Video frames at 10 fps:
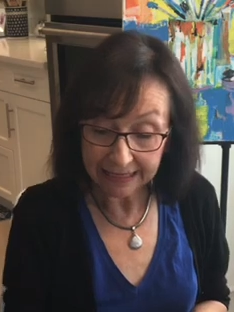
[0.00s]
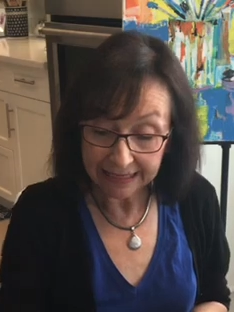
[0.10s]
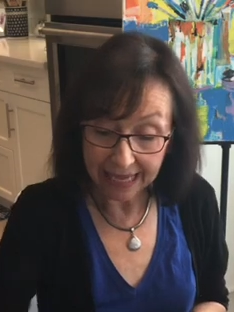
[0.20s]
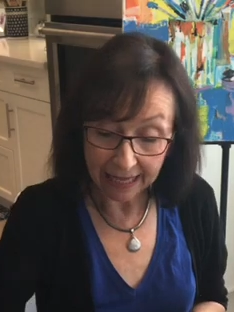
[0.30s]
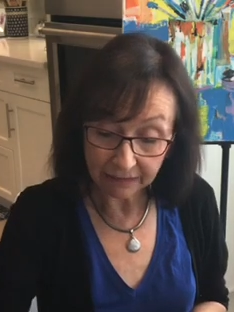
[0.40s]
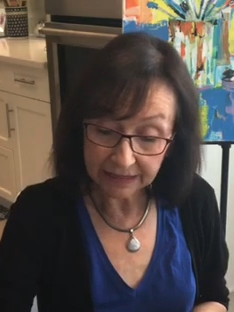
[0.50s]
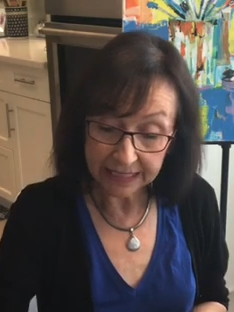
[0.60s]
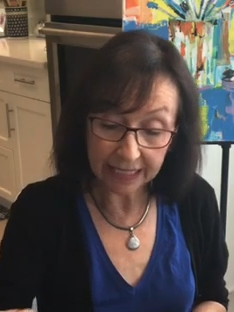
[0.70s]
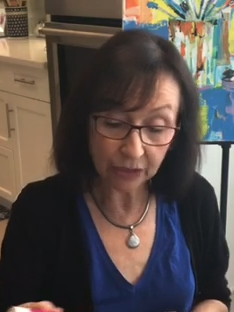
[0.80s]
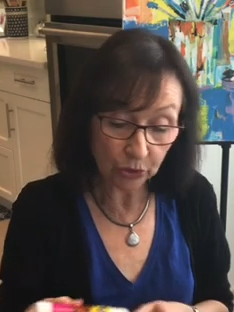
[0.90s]
now
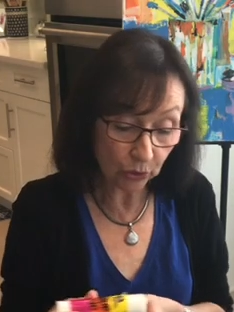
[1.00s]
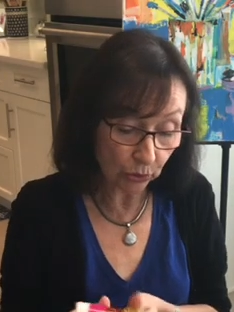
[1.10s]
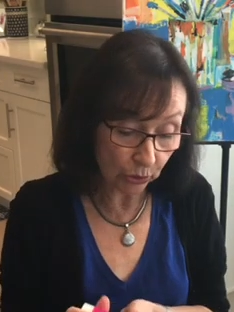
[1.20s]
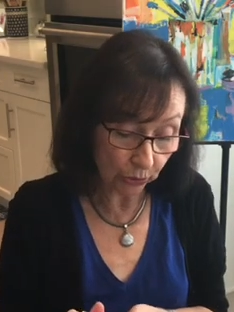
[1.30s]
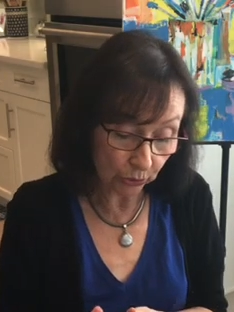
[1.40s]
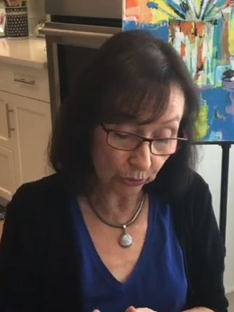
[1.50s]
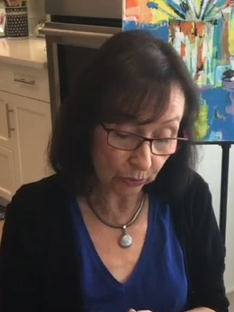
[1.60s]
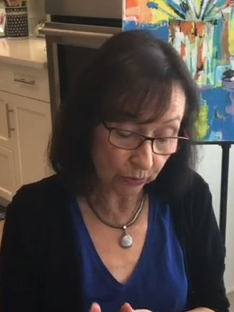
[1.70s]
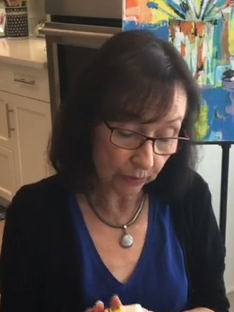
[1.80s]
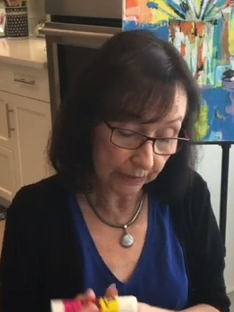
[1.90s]
take your glue,
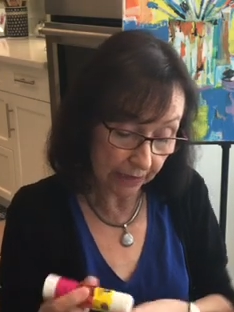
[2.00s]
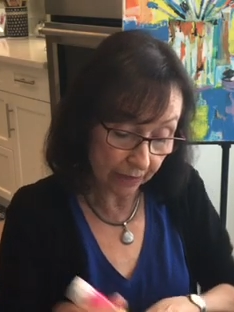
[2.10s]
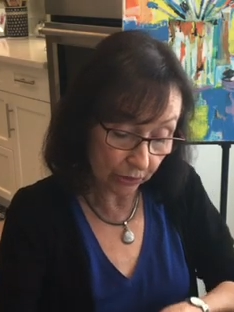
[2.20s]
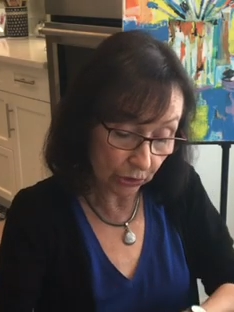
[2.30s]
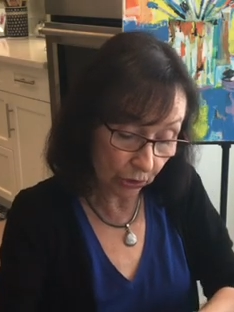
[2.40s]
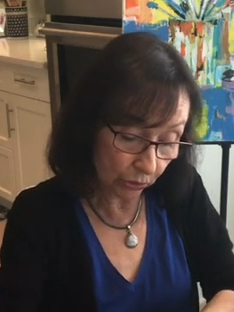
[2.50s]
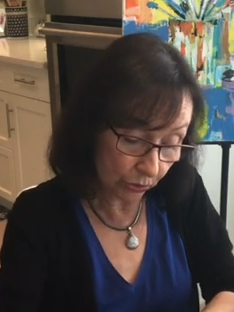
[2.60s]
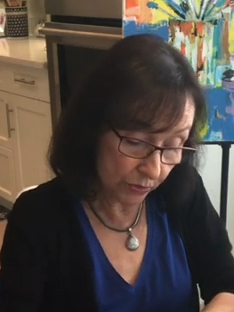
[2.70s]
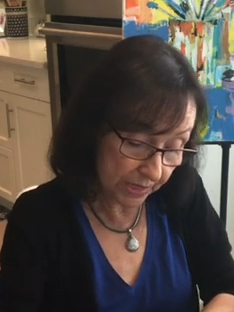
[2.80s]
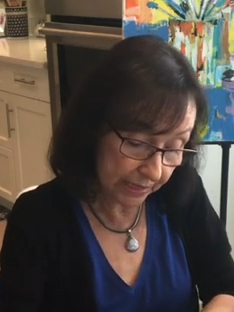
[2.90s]
either the
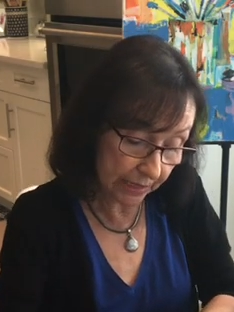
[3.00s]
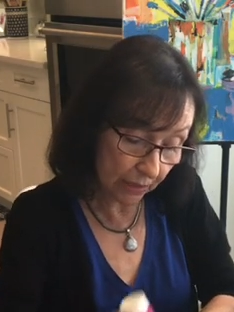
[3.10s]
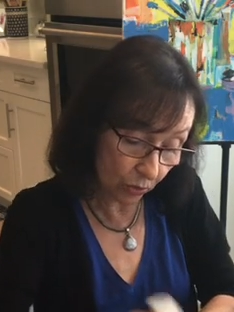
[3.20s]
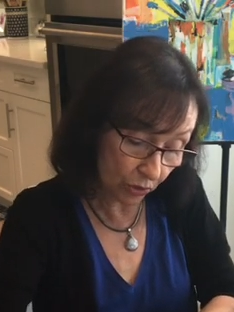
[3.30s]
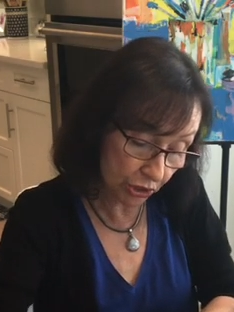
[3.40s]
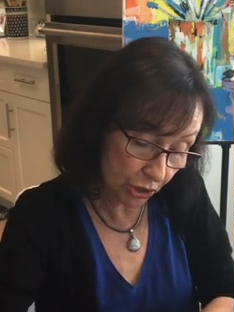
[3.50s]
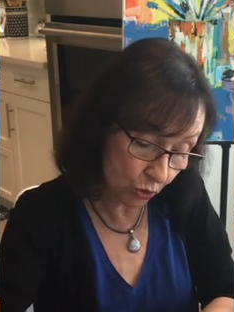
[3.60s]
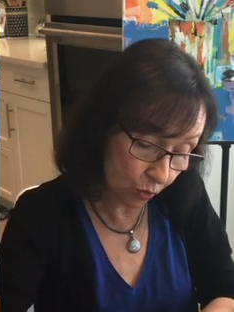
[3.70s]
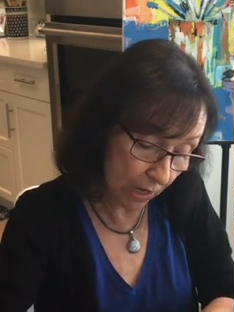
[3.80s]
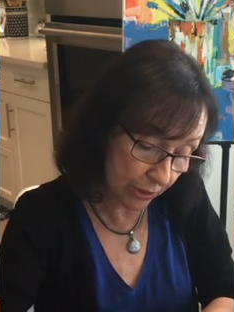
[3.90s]
glue stick or just
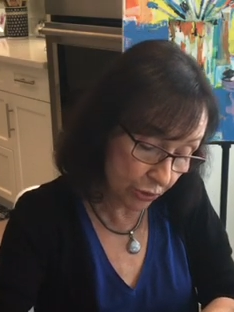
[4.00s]
one